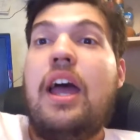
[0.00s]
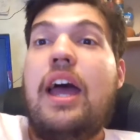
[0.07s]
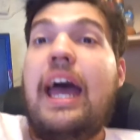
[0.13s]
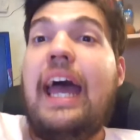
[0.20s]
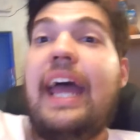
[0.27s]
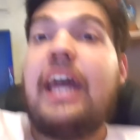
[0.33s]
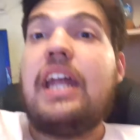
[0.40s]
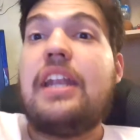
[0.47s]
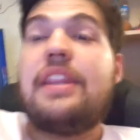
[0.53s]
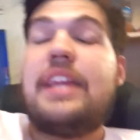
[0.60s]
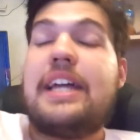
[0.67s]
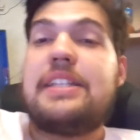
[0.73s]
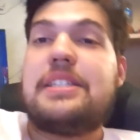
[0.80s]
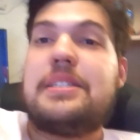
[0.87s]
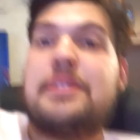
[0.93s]
And
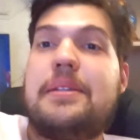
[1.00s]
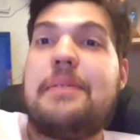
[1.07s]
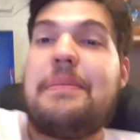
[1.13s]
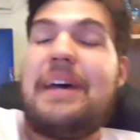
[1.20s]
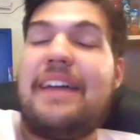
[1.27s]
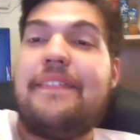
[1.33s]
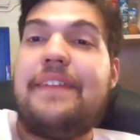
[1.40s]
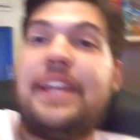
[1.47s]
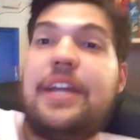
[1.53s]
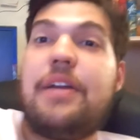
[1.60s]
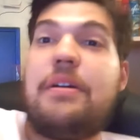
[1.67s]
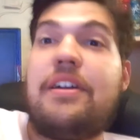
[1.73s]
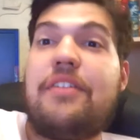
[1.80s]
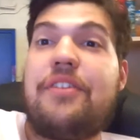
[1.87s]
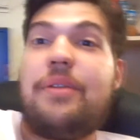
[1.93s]
that's my
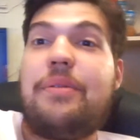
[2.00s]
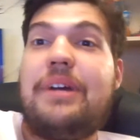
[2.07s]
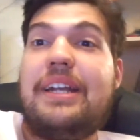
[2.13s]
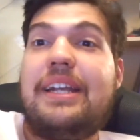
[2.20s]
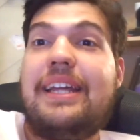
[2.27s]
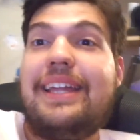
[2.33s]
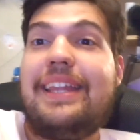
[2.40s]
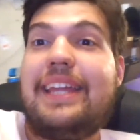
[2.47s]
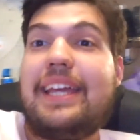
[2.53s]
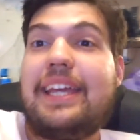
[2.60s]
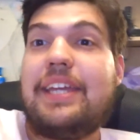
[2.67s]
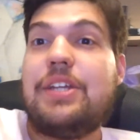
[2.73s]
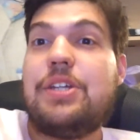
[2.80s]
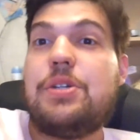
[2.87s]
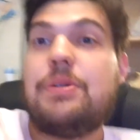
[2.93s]
video, everyone. Thank
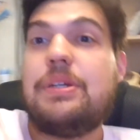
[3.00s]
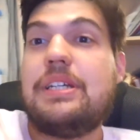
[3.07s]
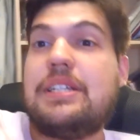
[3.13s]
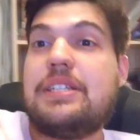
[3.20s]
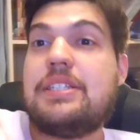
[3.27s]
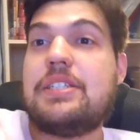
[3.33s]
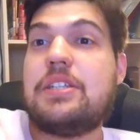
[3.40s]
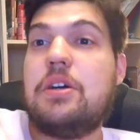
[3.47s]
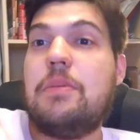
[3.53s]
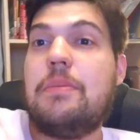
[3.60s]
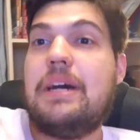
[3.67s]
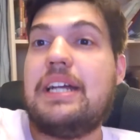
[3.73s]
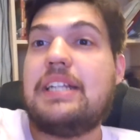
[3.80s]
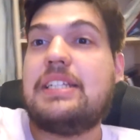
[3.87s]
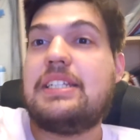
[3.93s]
you so
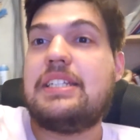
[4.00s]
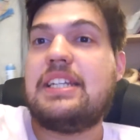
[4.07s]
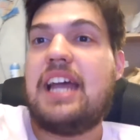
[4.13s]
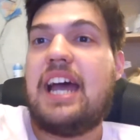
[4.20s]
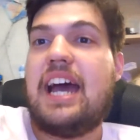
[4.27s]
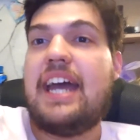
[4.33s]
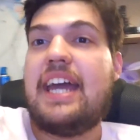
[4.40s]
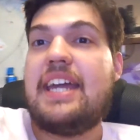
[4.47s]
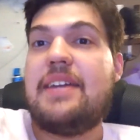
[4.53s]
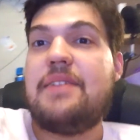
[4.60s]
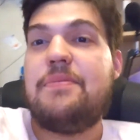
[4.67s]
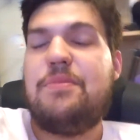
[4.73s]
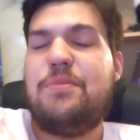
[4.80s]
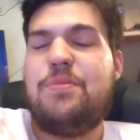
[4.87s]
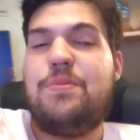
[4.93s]
much.
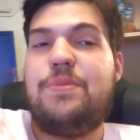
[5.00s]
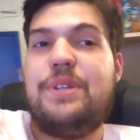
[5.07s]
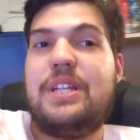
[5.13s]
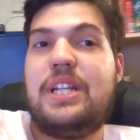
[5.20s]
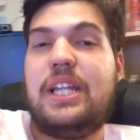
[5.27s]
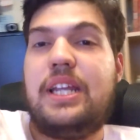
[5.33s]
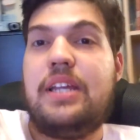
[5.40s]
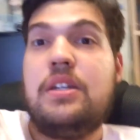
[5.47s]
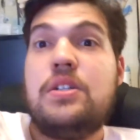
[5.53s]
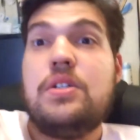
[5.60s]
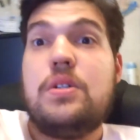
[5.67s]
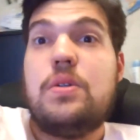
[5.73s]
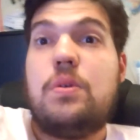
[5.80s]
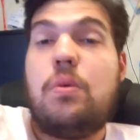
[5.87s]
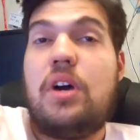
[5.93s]
I really
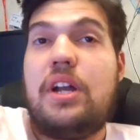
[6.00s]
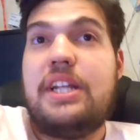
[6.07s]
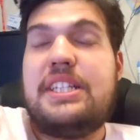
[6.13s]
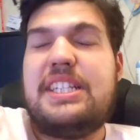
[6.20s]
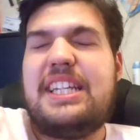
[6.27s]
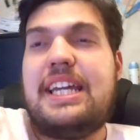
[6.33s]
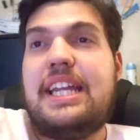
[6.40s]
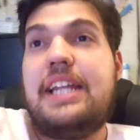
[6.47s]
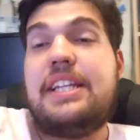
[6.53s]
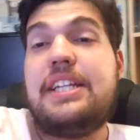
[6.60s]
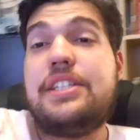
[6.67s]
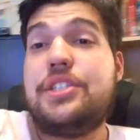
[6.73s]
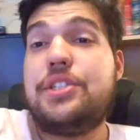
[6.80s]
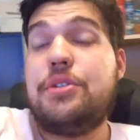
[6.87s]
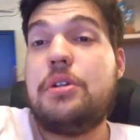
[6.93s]
wanted to get it
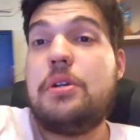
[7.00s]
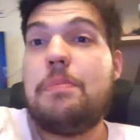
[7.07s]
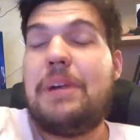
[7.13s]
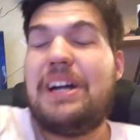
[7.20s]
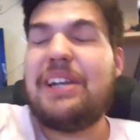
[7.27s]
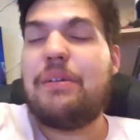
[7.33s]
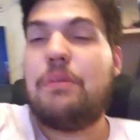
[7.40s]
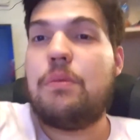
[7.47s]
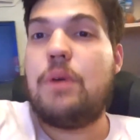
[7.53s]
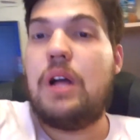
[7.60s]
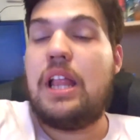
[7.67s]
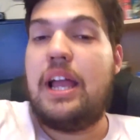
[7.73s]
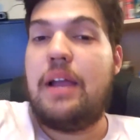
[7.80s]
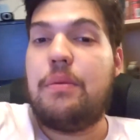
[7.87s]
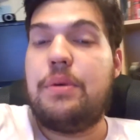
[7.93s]
done sooner, but
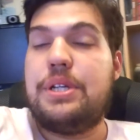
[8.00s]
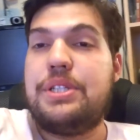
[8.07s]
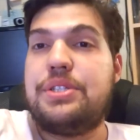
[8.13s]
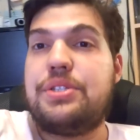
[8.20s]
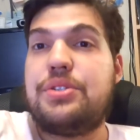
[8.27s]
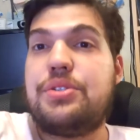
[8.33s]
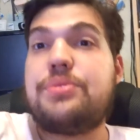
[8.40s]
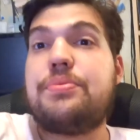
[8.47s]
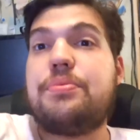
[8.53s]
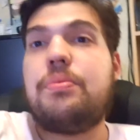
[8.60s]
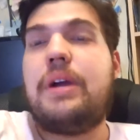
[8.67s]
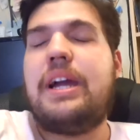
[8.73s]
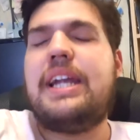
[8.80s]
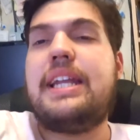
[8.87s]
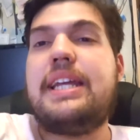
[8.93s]
while I was
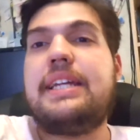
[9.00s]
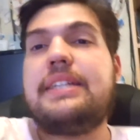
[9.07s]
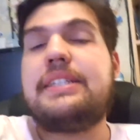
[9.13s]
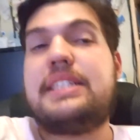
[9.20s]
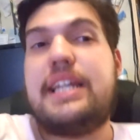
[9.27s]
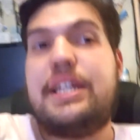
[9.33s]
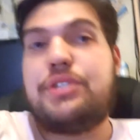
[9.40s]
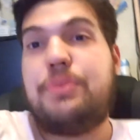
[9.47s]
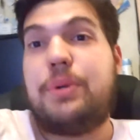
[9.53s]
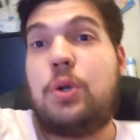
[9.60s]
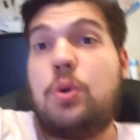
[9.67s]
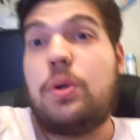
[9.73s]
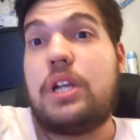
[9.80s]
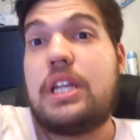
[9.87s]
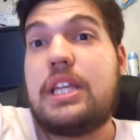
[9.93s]

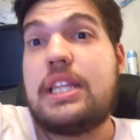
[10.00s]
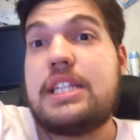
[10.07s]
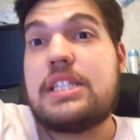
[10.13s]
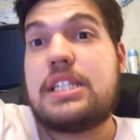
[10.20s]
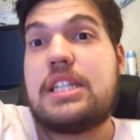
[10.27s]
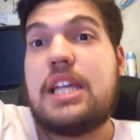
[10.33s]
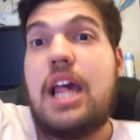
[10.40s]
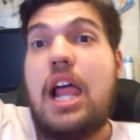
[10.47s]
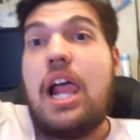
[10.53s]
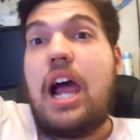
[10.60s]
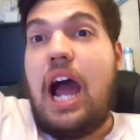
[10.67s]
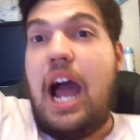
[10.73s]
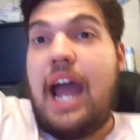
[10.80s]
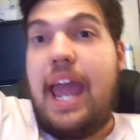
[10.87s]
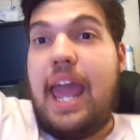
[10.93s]
writing/recording this,
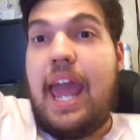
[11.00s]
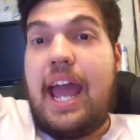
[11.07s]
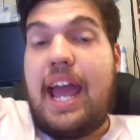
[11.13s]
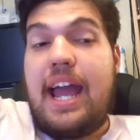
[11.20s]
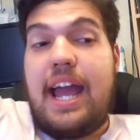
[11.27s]
I